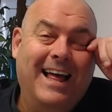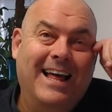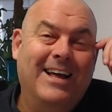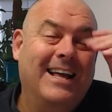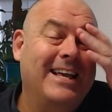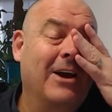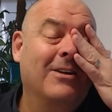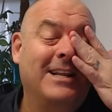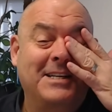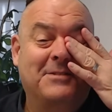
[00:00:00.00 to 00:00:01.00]
Yeah, well,
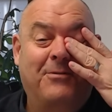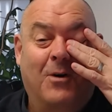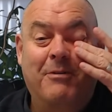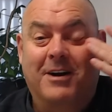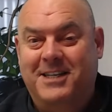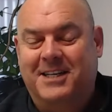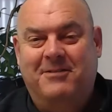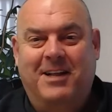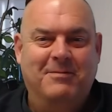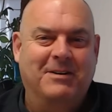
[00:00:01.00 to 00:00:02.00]
it is for project
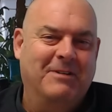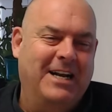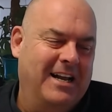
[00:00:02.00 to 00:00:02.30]
development. We don't.